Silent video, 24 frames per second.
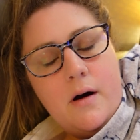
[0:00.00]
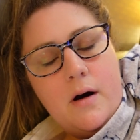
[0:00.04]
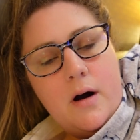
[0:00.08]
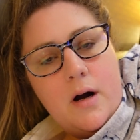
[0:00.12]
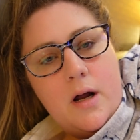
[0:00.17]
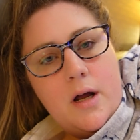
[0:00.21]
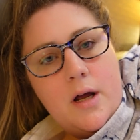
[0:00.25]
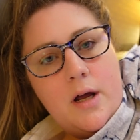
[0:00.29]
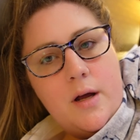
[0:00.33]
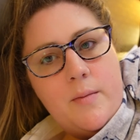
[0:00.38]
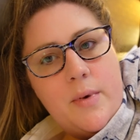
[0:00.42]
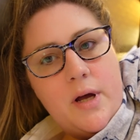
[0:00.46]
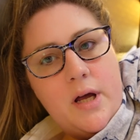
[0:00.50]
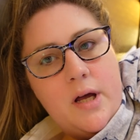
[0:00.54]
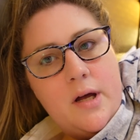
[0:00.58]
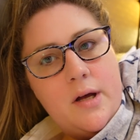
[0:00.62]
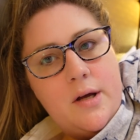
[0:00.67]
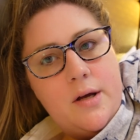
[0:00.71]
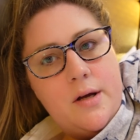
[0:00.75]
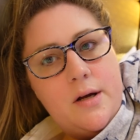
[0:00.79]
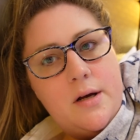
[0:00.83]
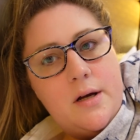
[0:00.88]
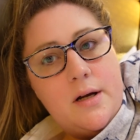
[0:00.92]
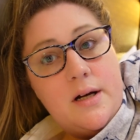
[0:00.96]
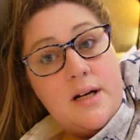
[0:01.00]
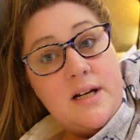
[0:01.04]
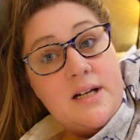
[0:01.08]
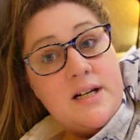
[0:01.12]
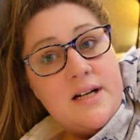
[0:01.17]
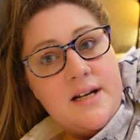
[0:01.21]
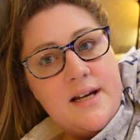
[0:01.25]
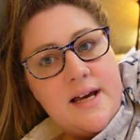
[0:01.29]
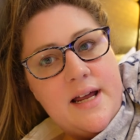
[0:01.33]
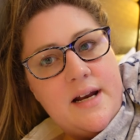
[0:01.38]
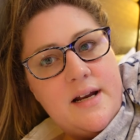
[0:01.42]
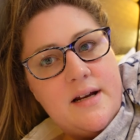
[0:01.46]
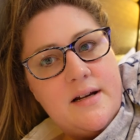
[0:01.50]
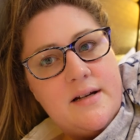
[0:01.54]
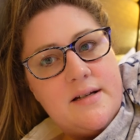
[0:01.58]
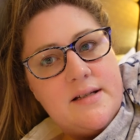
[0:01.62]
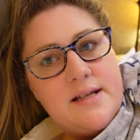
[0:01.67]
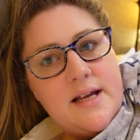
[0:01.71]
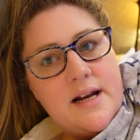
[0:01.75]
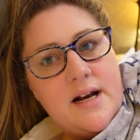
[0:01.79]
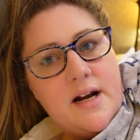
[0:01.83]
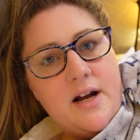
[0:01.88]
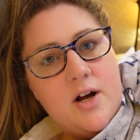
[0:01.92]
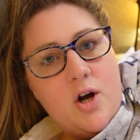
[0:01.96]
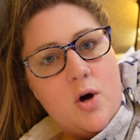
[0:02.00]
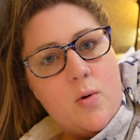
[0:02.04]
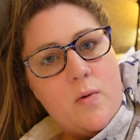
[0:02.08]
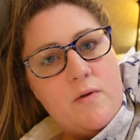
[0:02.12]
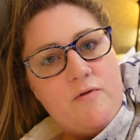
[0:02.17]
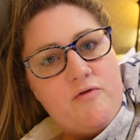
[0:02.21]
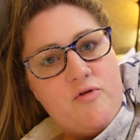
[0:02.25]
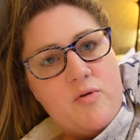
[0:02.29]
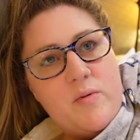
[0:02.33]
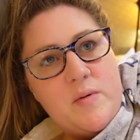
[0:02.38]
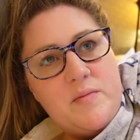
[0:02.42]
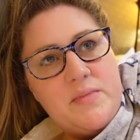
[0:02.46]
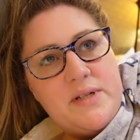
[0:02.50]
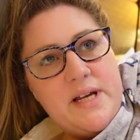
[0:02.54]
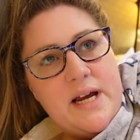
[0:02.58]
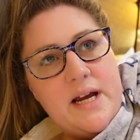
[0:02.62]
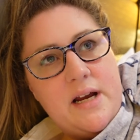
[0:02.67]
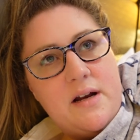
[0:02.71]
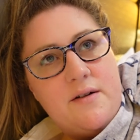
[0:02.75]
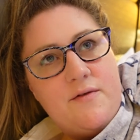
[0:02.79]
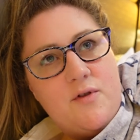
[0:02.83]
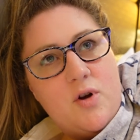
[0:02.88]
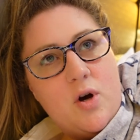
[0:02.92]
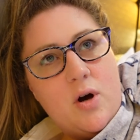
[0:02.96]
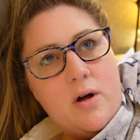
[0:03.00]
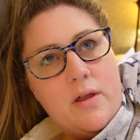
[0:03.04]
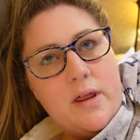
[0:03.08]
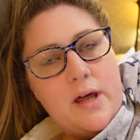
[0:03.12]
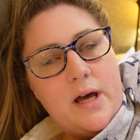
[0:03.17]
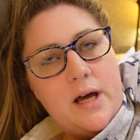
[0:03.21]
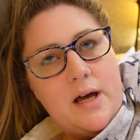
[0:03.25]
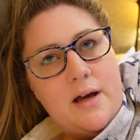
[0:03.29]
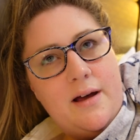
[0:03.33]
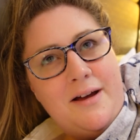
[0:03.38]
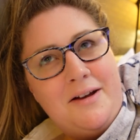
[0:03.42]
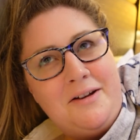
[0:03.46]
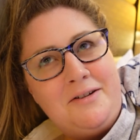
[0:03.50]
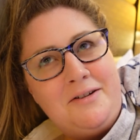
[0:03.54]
and he didn't get it because then I got one from him saying, have you got there?